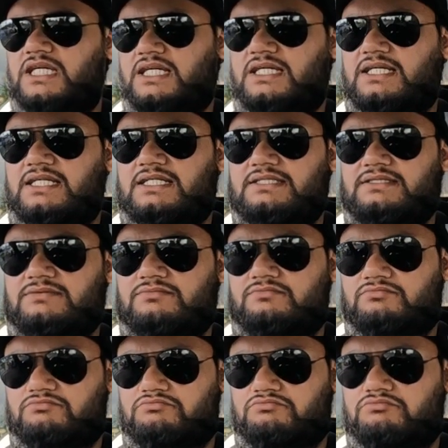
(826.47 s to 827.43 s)
And
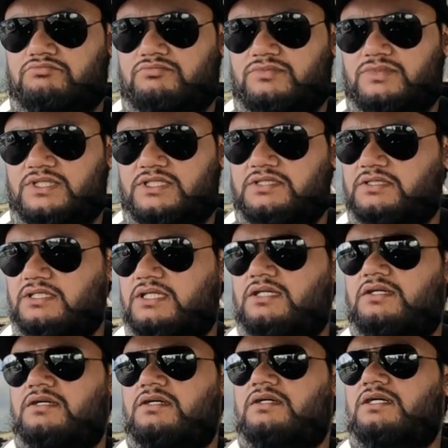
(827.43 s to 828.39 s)

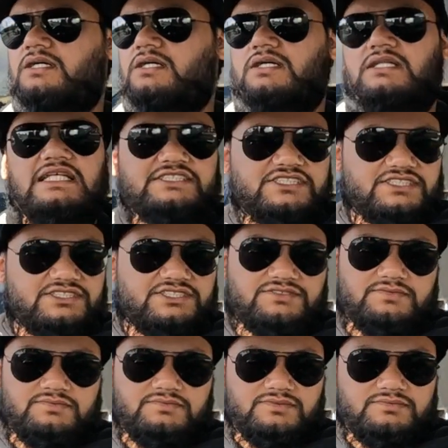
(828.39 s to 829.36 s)
let's
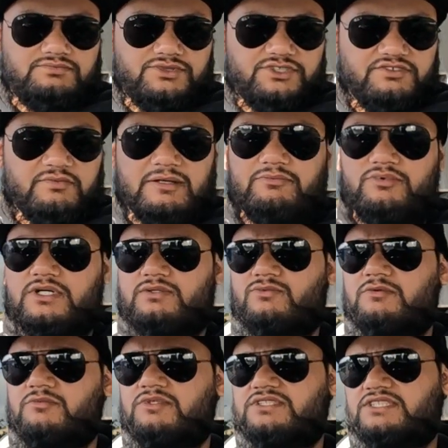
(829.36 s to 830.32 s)
just prove my
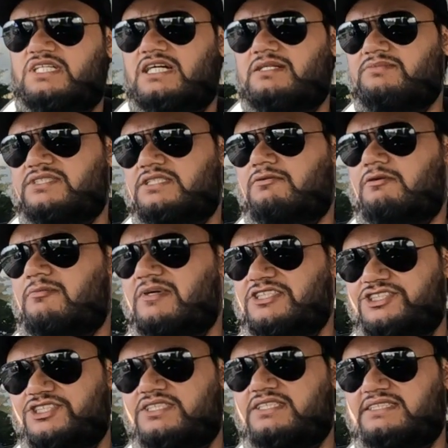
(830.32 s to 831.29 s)
point one more time. So I
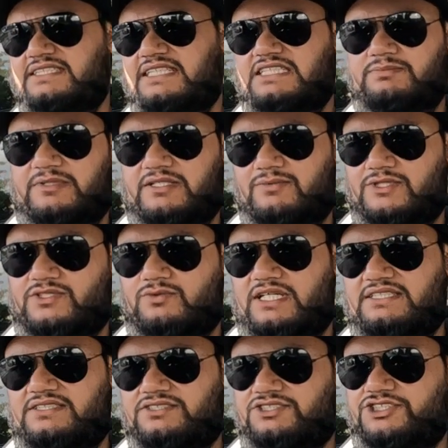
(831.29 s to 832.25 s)
mentioned the 6-speed was
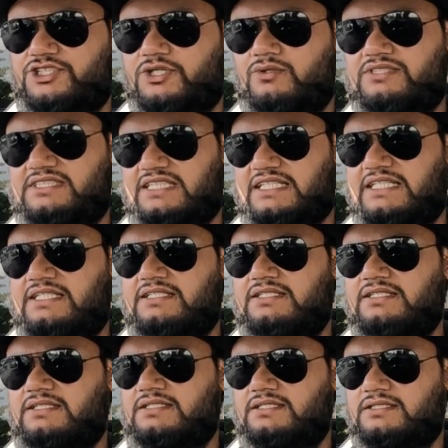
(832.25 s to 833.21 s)
quite jolty
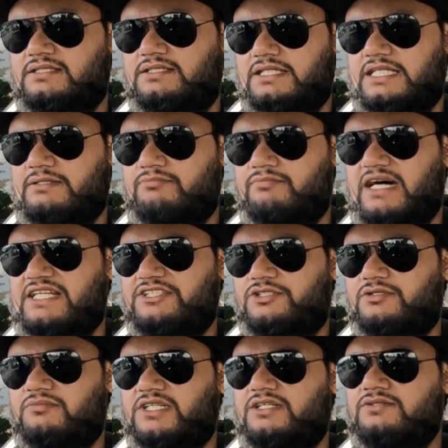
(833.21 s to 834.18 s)
in
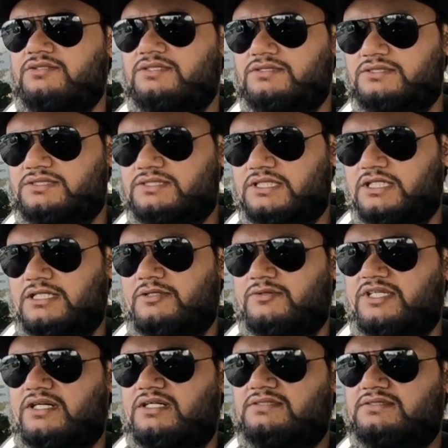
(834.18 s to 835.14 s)
manual mode. So
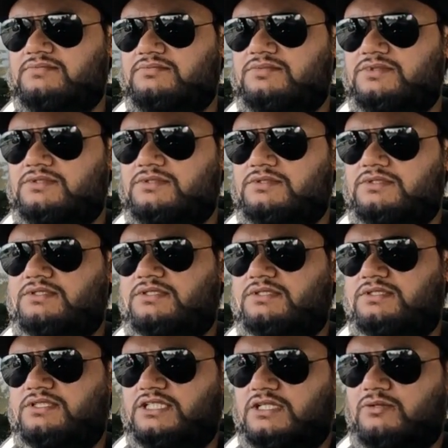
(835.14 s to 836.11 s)
here we are,
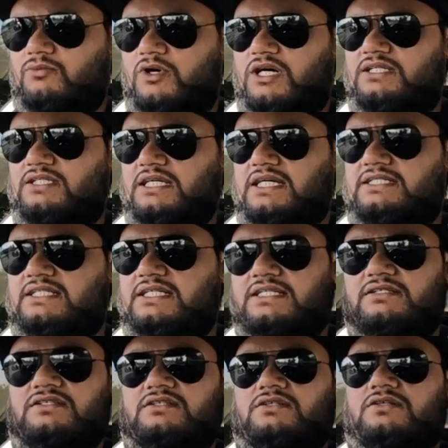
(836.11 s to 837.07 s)
gear 1, and
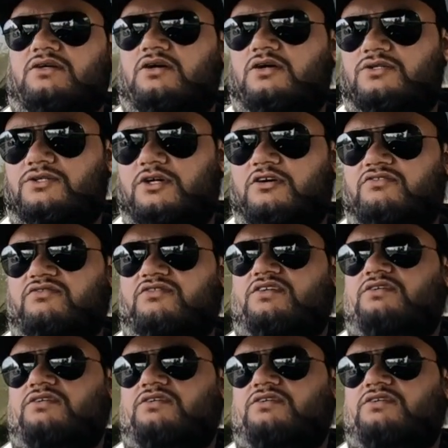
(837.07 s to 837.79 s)
then on off.